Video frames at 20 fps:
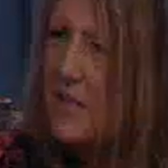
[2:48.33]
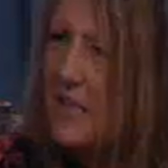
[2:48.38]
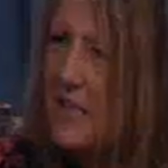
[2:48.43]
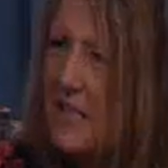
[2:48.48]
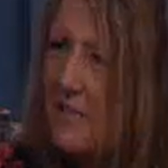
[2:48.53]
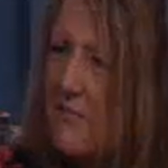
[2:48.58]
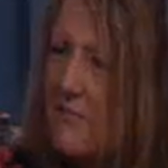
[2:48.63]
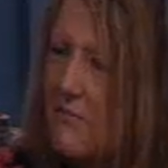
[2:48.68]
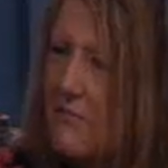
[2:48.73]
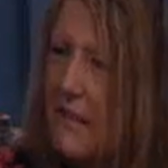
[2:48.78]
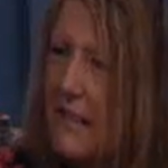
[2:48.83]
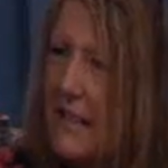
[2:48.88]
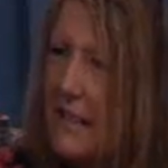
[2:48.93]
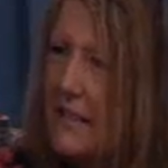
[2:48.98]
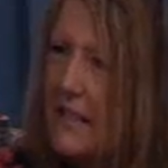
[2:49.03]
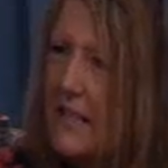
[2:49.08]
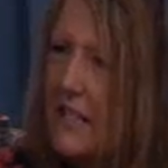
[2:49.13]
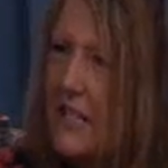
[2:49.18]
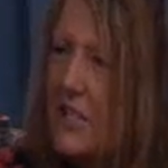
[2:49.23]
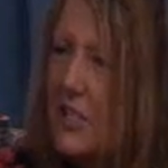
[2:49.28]
didn't
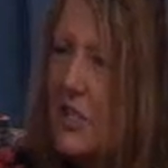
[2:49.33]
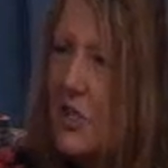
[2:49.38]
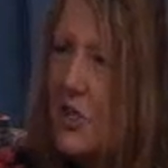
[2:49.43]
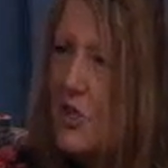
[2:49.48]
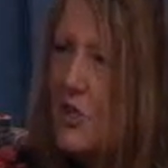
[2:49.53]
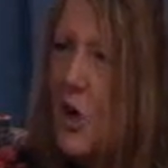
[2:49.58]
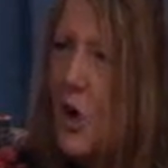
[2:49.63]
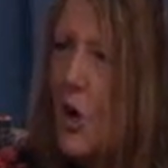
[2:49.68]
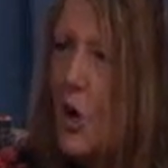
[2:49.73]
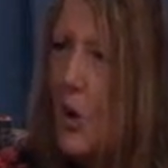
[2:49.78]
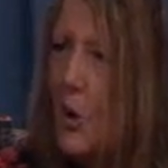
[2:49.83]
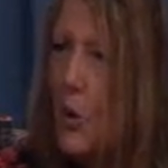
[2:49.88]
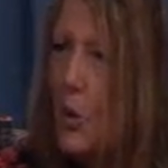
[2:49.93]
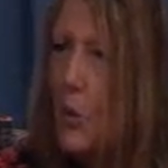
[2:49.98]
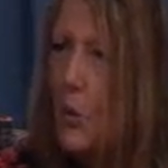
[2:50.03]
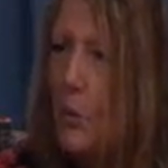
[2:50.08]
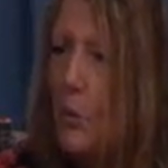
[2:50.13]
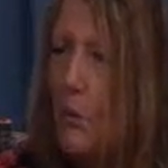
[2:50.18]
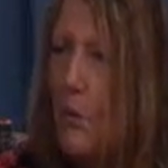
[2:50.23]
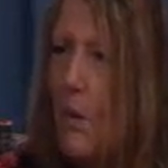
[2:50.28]
really show
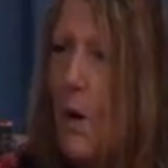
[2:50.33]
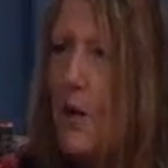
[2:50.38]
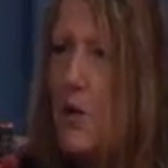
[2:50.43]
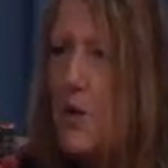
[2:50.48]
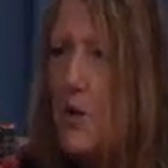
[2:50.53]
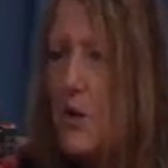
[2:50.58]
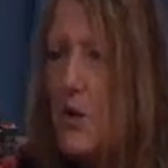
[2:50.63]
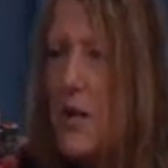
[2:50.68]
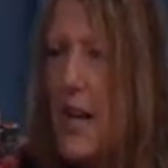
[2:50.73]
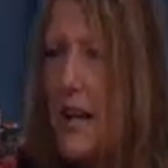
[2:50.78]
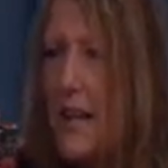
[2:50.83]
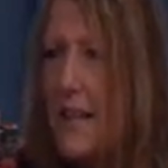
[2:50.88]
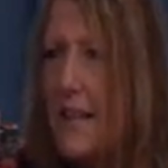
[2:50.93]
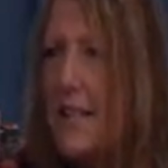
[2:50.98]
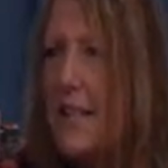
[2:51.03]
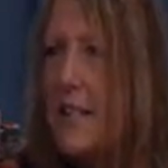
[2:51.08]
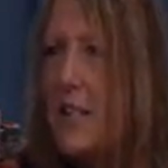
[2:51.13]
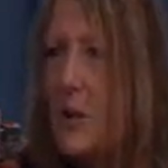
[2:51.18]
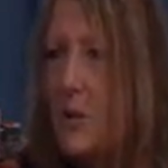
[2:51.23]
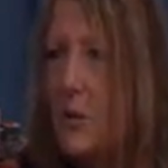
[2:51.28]
my true colours
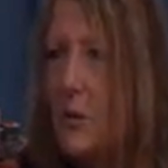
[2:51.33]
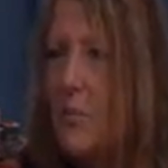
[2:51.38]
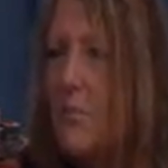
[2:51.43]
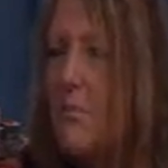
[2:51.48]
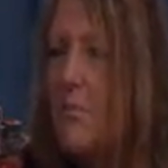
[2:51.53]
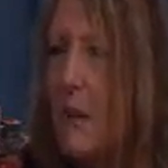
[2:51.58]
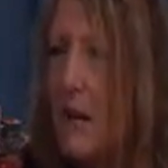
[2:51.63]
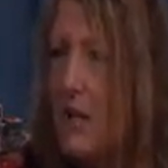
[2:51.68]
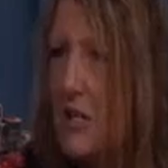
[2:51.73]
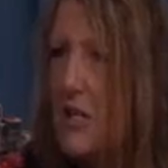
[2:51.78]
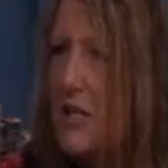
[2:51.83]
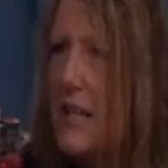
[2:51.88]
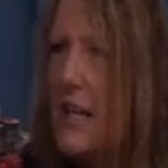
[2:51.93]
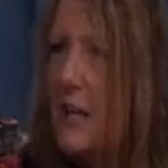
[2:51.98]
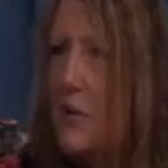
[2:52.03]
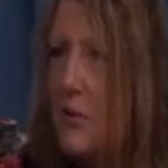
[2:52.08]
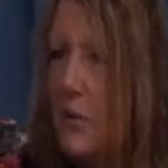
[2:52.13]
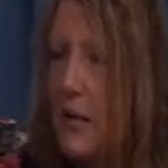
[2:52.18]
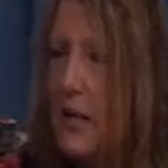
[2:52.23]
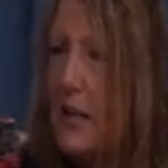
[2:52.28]
until much
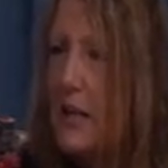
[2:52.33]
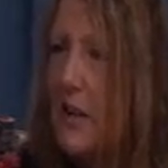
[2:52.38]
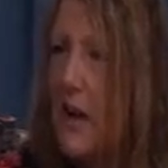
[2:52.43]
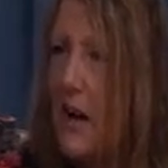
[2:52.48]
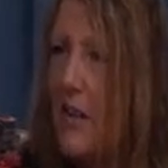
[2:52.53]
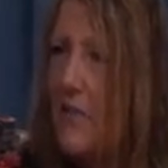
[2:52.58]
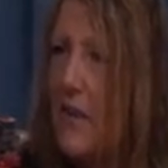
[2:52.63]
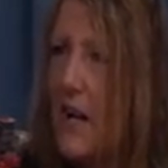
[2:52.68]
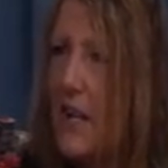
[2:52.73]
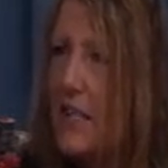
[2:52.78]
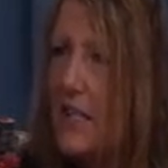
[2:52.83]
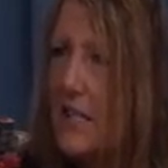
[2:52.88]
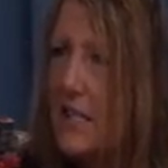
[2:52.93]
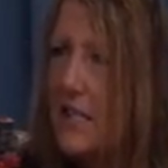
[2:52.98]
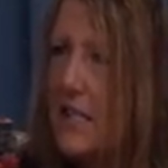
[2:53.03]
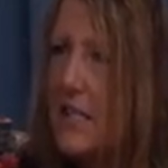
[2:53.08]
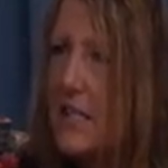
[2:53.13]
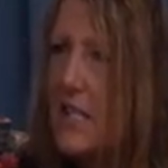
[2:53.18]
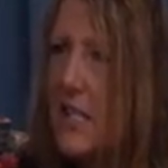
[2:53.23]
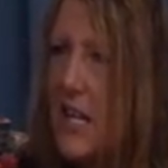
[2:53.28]
later on in life. I
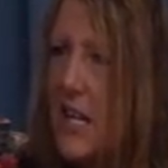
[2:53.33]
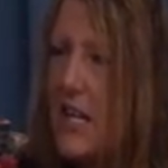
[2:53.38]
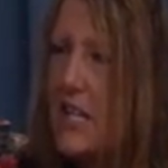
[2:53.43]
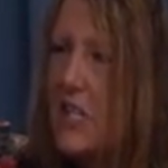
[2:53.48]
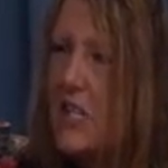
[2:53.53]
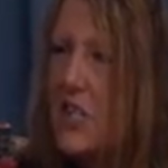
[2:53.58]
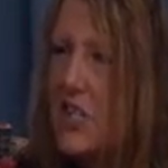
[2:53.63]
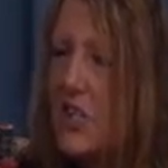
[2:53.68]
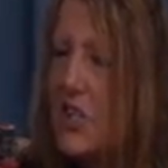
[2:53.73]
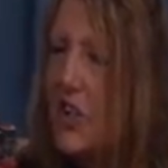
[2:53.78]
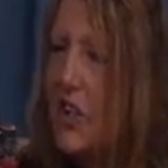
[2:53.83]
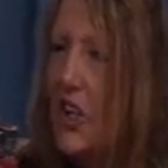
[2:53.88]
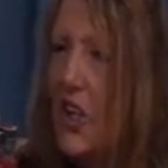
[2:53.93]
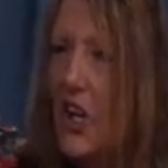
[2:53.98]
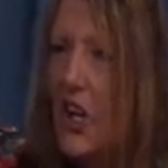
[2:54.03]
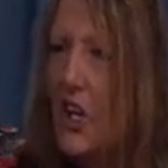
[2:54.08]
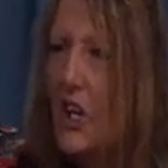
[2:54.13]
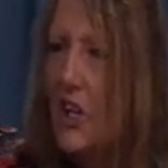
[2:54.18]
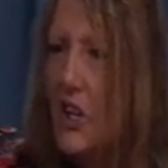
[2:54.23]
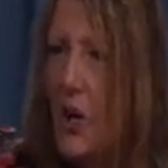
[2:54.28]
didn't tend to
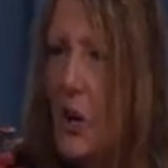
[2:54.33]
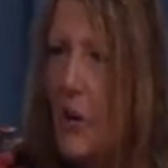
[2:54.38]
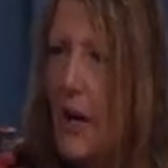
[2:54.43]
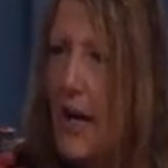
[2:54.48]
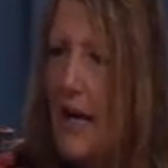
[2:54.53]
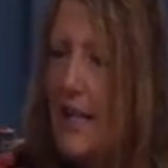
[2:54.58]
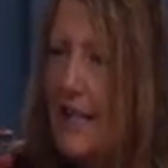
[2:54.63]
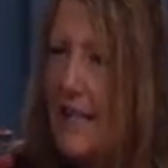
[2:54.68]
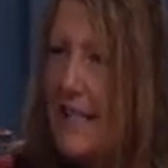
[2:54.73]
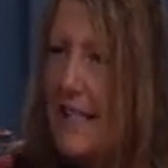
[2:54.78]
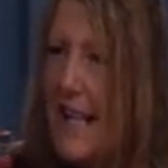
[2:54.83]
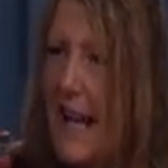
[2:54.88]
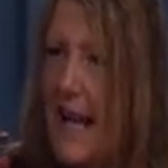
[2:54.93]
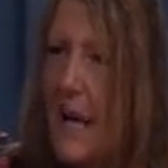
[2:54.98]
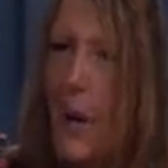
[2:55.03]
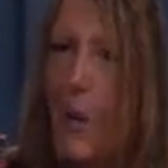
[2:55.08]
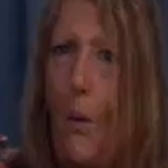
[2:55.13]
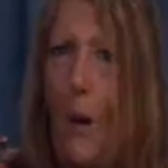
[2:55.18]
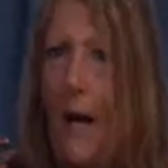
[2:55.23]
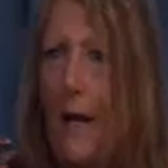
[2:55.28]
go out and say,
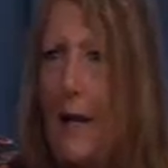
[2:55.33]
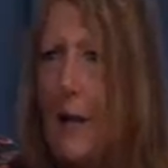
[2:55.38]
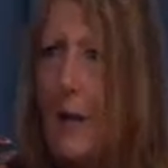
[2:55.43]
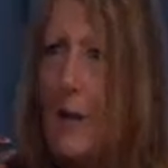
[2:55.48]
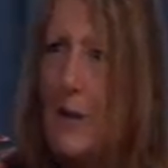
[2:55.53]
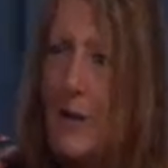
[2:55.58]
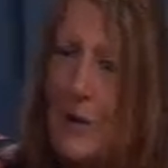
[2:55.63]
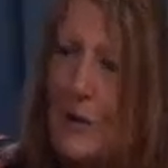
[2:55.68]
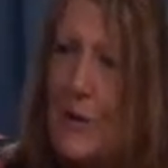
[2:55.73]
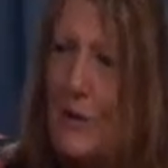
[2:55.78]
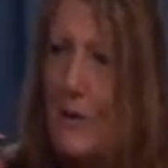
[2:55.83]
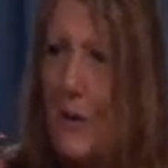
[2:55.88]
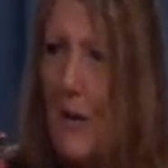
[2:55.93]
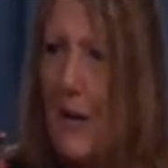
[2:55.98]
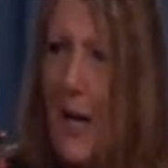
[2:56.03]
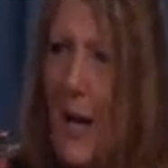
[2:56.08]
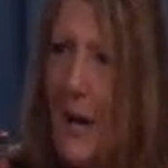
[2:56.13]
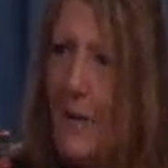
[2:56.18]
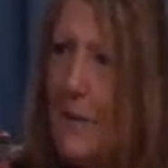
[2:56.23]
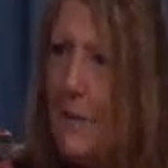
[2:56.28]
I can
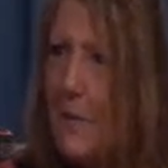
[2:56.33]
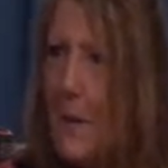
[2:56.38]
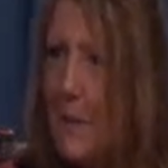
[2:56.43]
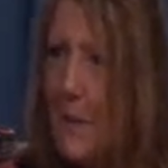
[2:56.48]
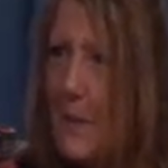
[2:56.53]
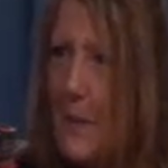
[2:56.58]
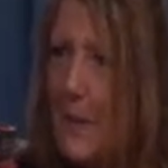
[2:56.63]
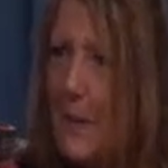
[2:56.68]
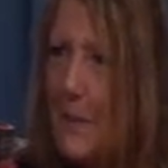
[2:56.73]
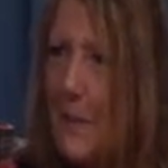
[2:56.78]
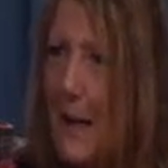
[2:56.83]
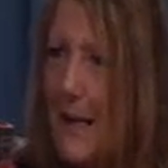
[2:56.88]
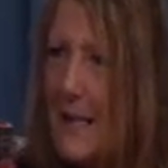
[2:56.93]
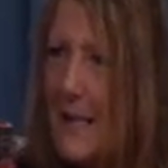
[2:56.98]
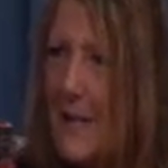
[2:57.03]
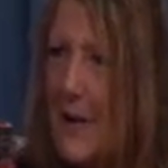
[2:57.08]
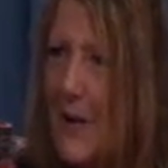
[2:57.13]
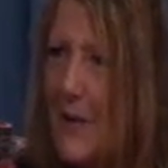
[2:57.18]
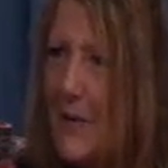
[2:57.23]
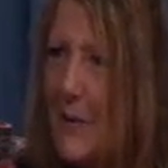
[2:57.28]
communicate with people that are
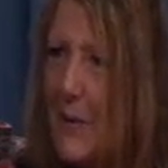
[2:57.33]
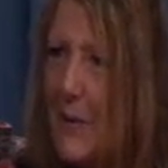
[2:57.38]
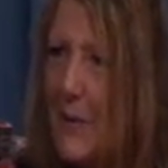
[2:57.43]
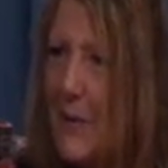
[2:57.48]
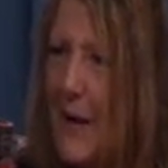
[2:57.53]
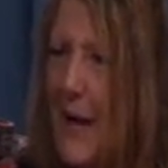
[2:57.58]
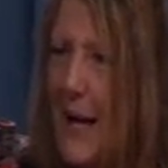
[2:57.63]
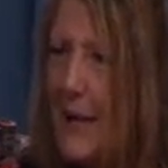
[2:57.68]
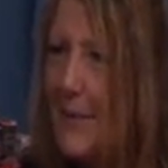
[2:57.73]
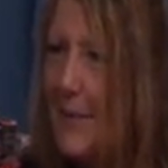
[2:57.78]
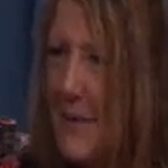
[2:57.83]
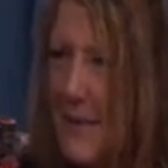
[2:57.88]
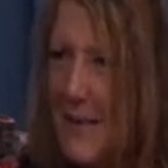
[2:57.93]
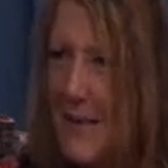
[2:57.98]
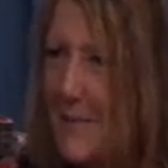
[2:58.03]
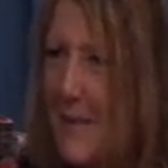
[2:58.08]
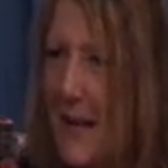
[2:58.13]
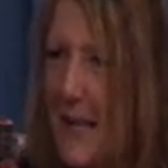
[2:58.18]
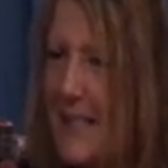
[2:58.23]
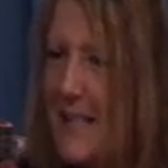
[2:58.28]
passed over or animals that
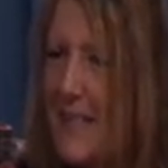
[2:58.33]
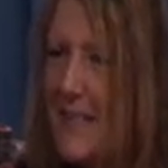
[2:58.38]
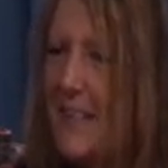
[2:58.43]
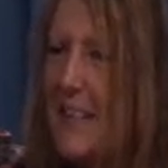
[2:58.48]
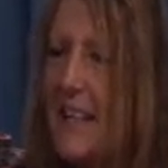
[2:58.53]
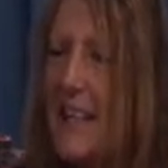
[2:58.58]
are passed over.